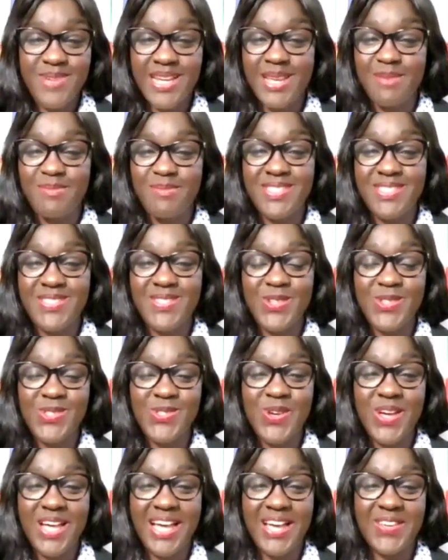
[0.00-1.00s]
My name is
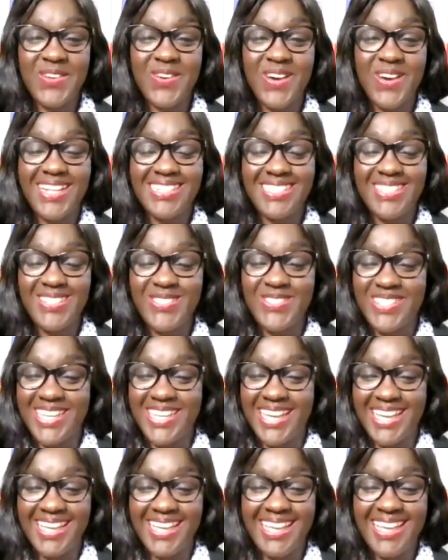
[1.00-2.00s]
Dr.
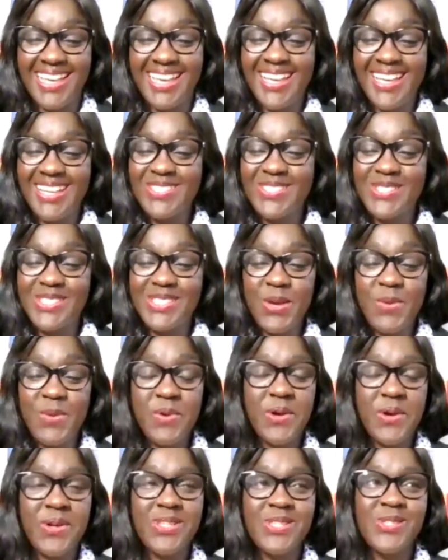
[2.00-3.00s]
Anuoluwa. Today
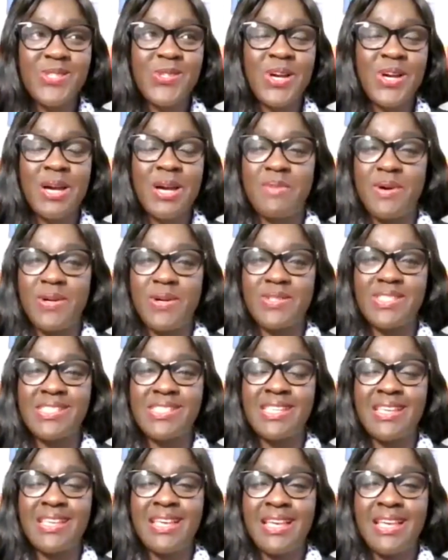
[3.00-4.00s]
we're going to talk about
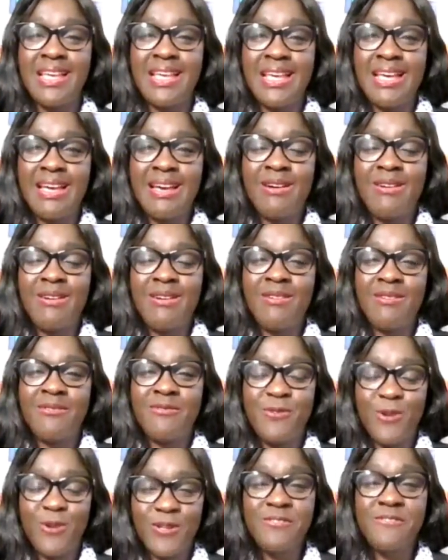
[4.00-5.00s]

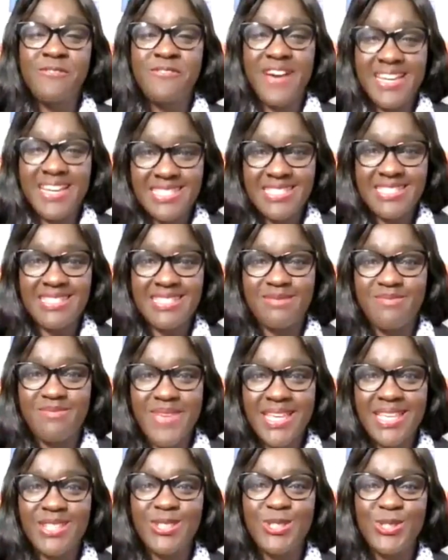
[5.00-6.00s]
fraud fighting,
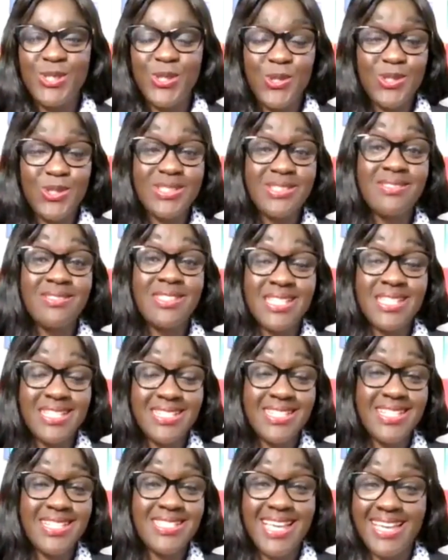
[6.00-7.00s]
making sure your
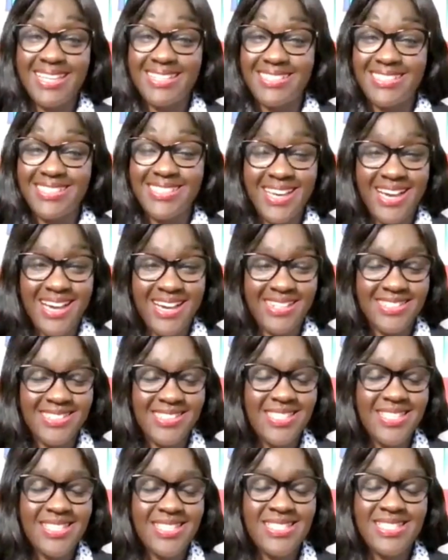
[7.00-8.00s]
teenagers are in
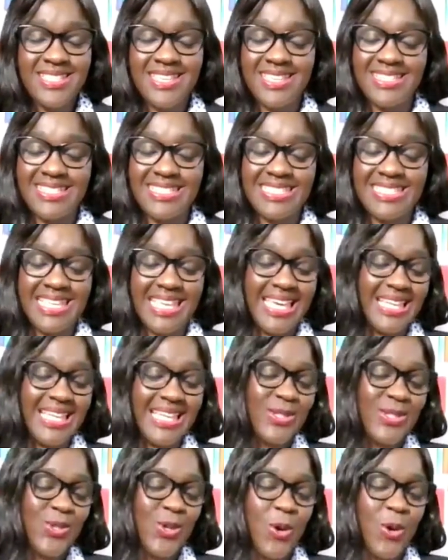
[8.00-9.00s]
charge. This is
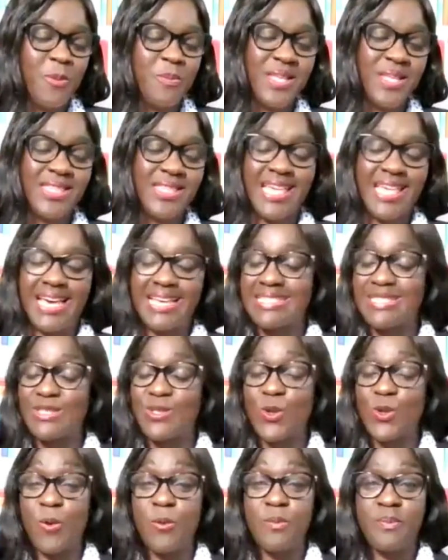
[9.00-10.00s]
a topic that
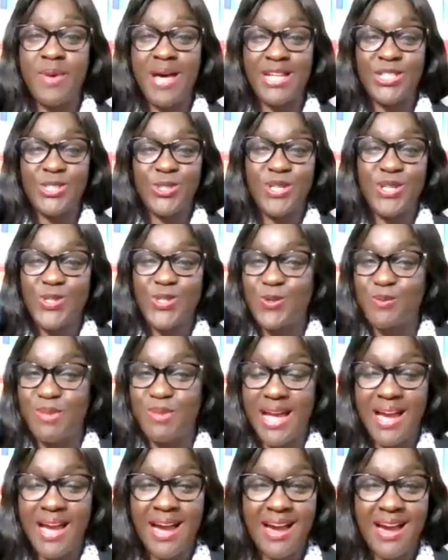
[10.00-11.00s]
is so passionate to
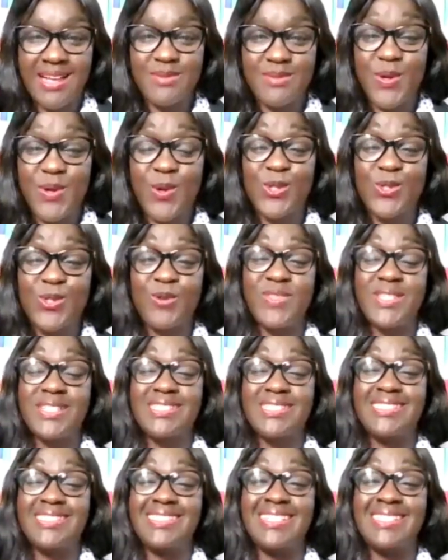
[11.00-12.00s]
my heart because of
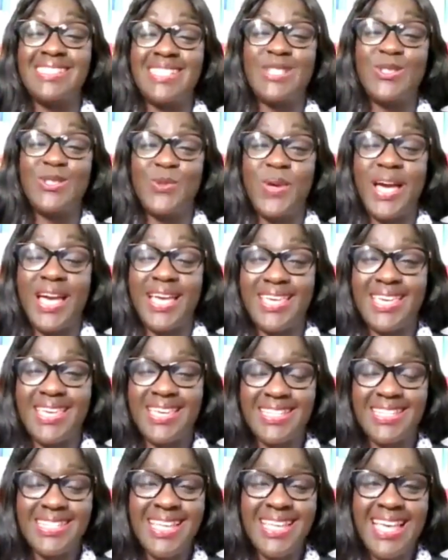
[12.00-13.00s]
the jet age we are
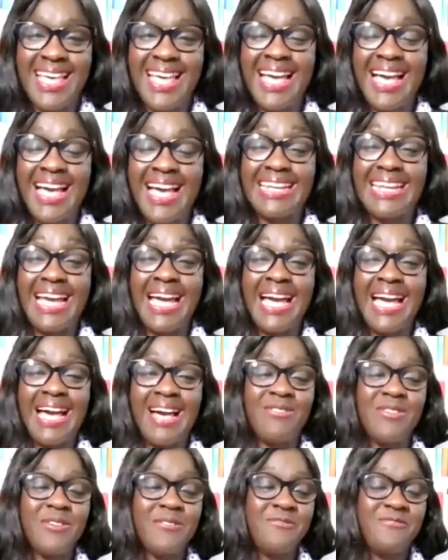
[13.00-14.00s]
in. And I
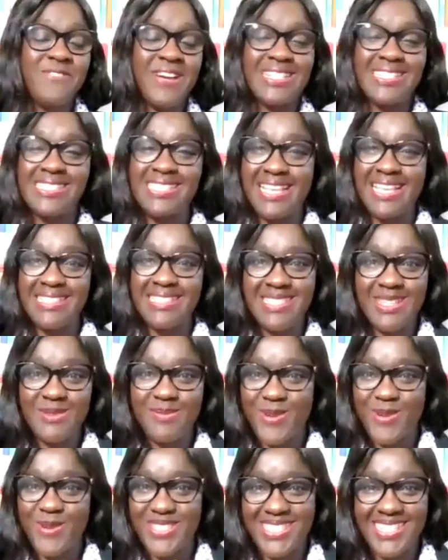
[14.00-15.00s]
have a
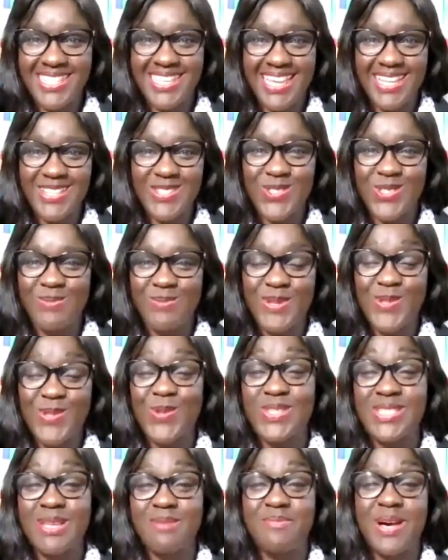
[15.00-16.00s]
fantastic person here to speak
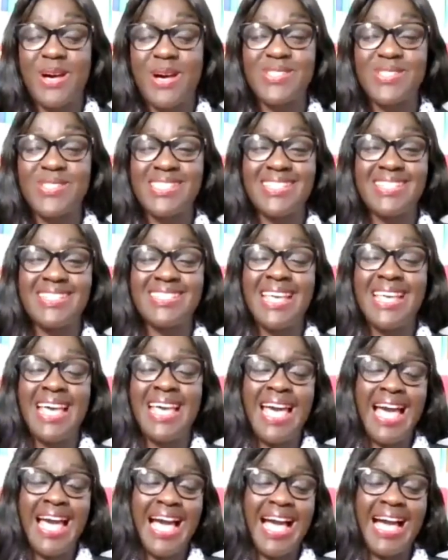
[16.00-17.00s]
to us about it.
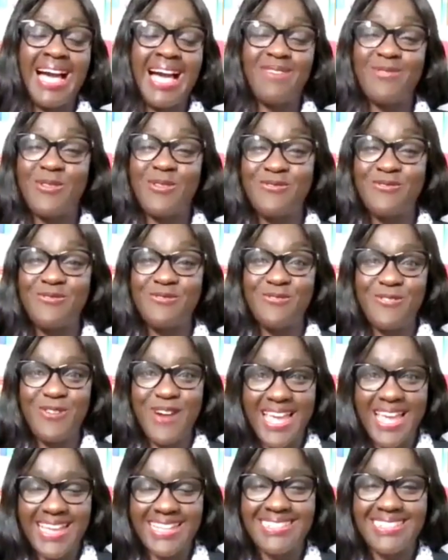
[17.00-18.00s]
I have a
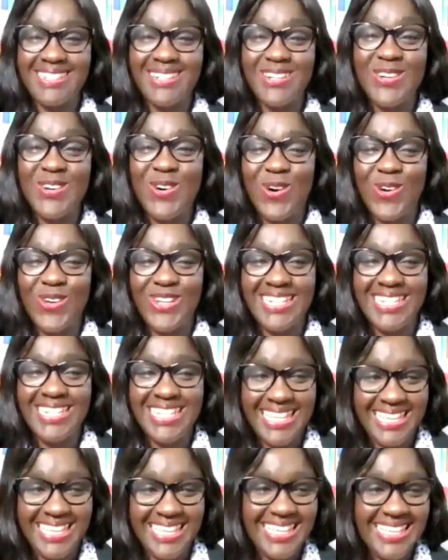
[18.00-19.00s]
friend, a
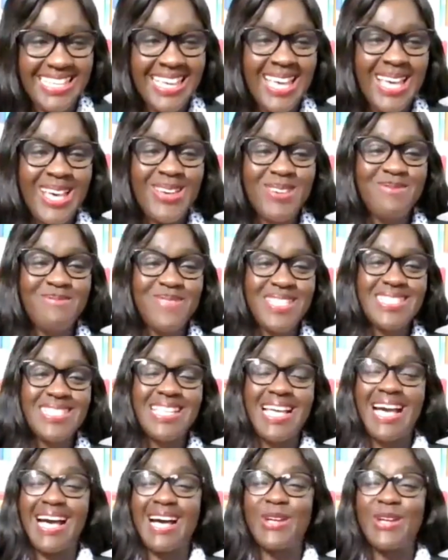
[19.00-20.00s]
colleague,
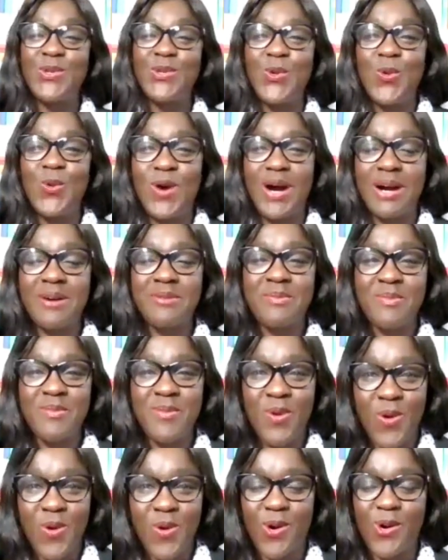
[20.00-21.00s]
Miss Anuoluwa
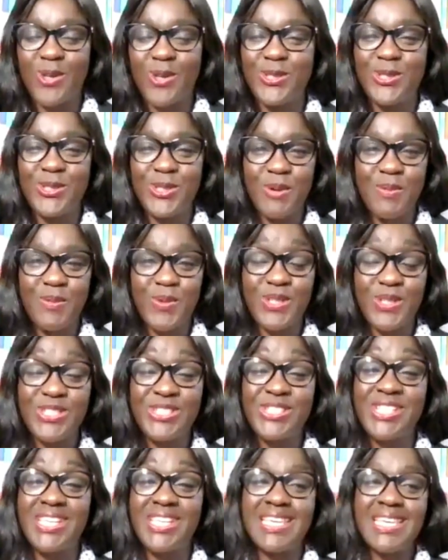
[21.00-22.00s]
Ojomo.
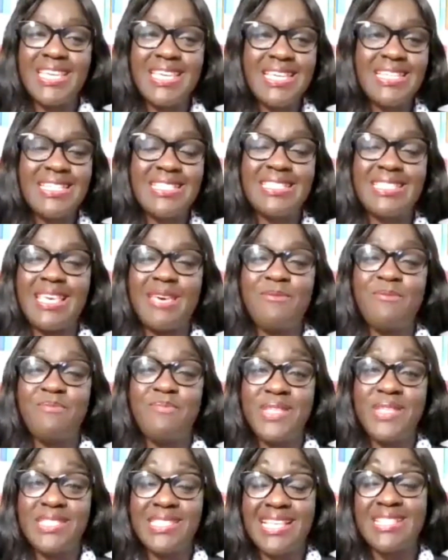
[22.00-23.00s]
She is a
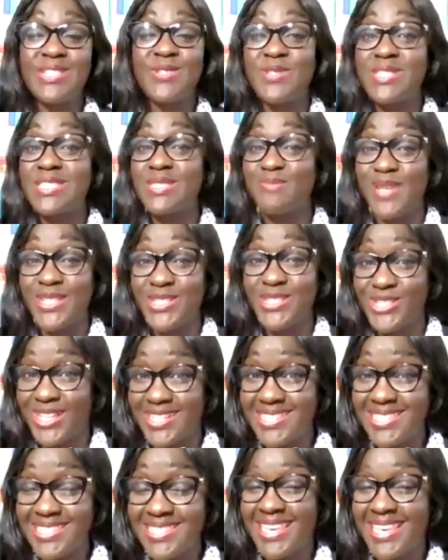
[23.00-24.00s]
business risk
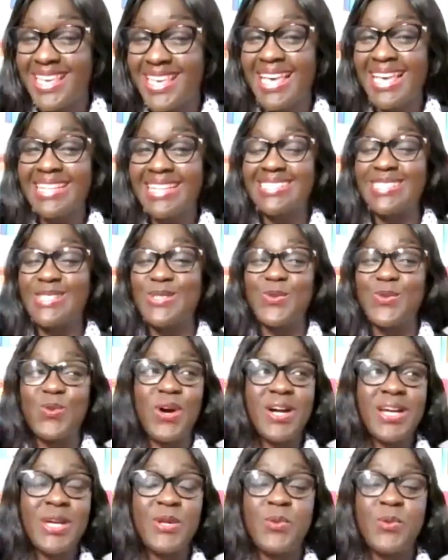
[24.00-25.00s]
specialist. She's
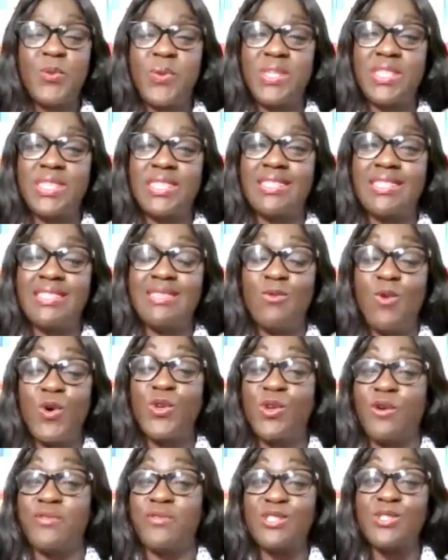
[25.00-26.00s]
working with
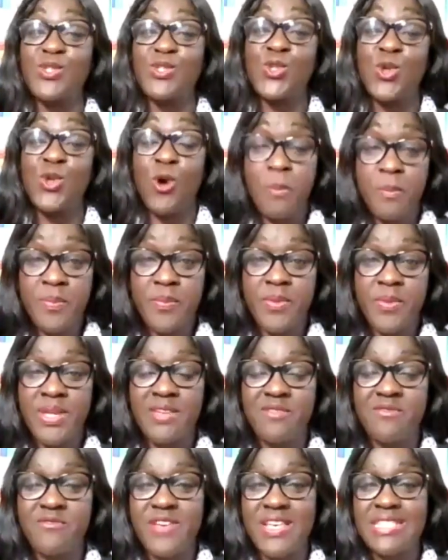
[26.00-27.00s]
one of the top
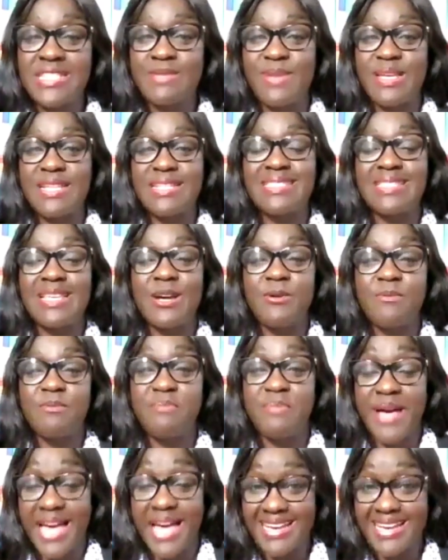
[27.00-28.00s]
investment
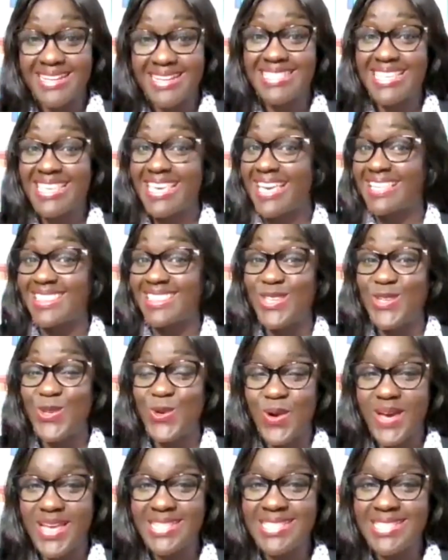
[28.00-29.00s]
banks here in the
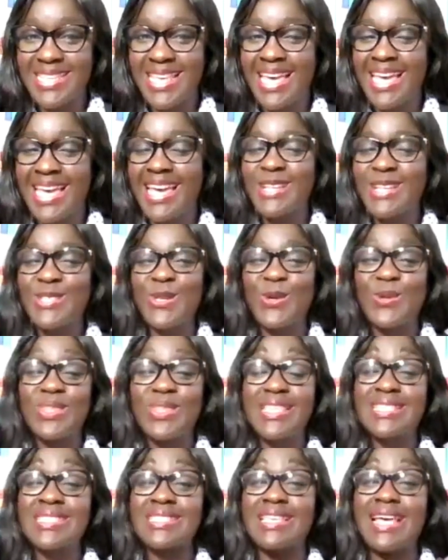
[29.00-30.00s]
US. So
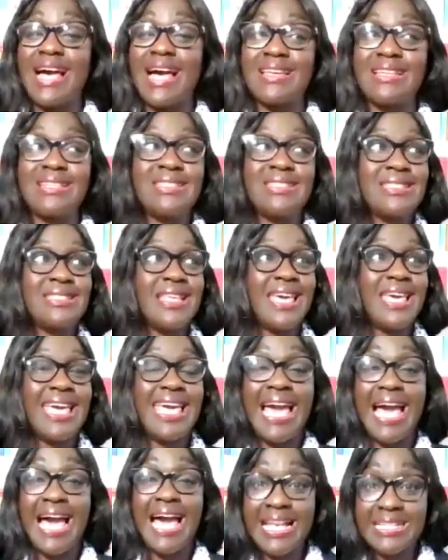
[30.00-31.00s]
this is
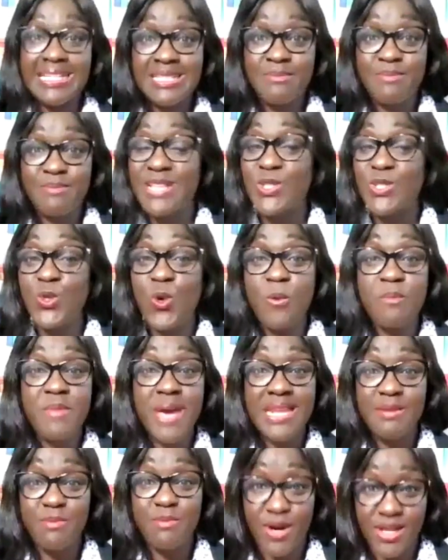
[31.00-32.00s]
asked by so
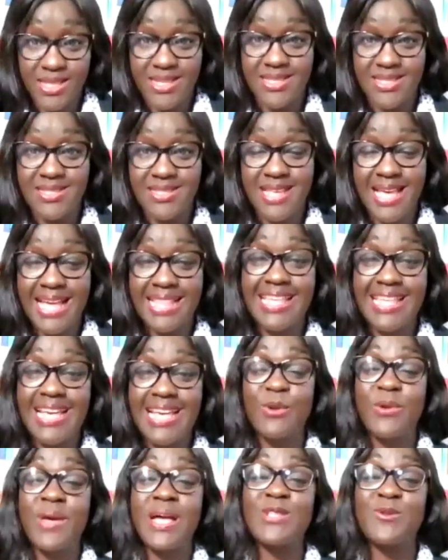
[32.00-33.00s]
many mothers, and
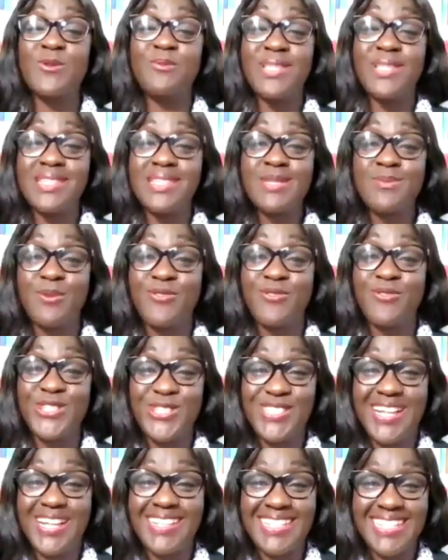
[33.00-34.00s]
that's why we had to bring this
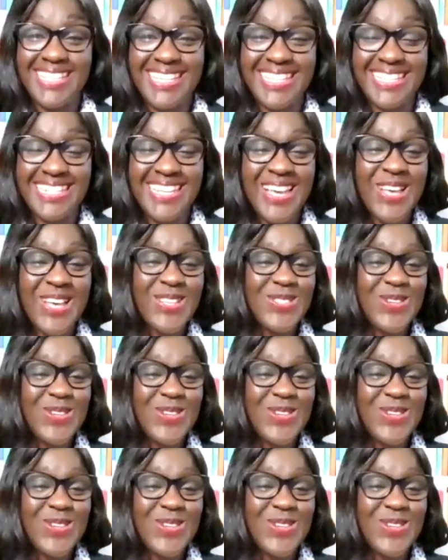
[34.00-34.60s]
professional in.